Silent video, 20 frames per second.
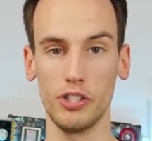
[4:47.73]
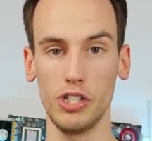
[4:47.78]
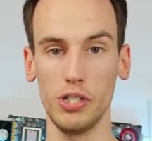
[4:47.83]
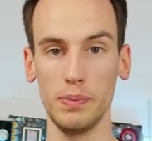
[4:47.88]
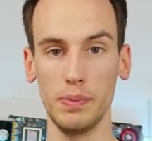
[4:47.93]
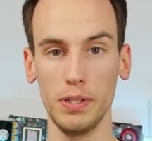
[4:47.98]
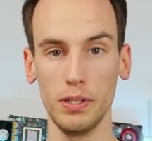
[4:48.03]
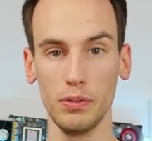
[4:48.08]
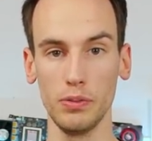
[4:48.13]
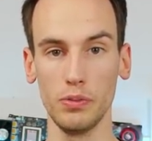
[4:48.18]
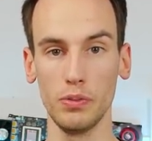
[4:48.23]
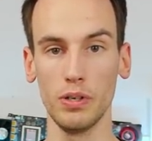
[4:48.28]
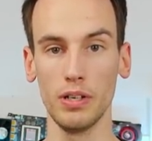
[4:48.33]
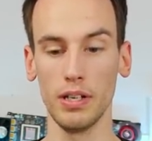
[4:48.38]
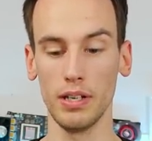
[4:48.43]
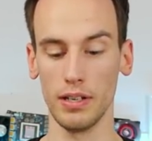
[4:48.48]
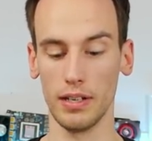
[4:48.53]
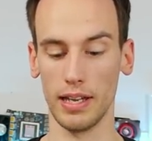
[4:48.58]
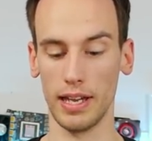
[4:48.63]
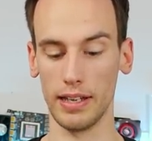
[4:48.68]
GPU
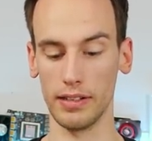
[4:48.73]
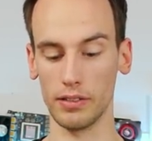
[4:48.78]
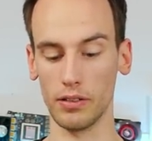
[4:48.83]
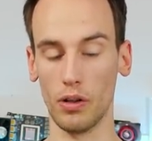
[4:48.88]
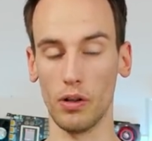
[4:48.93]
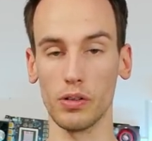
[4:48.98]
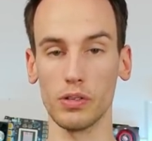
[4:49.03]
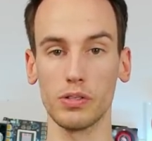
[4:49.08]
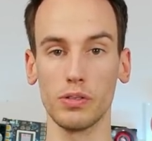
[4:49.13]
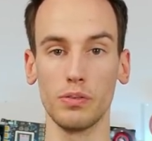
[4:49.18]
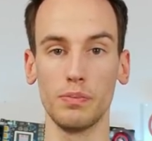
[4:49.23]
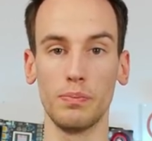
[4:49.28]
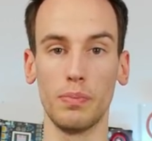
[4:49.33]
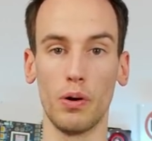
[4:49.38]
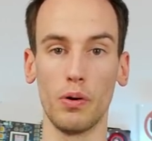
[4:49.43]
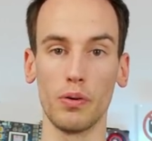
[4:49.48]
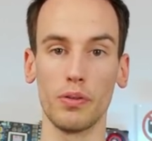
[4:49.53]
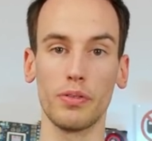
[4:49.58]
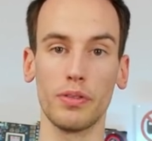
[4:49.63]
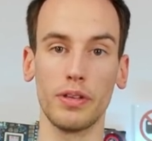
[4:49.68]
and also
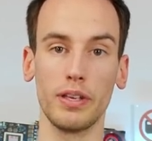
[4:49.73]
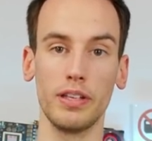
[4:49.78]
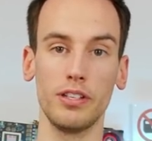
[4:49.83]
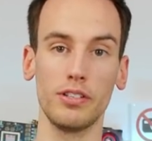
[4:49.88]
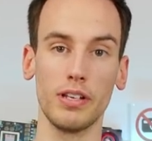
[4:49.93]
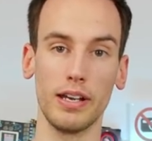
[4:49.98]
both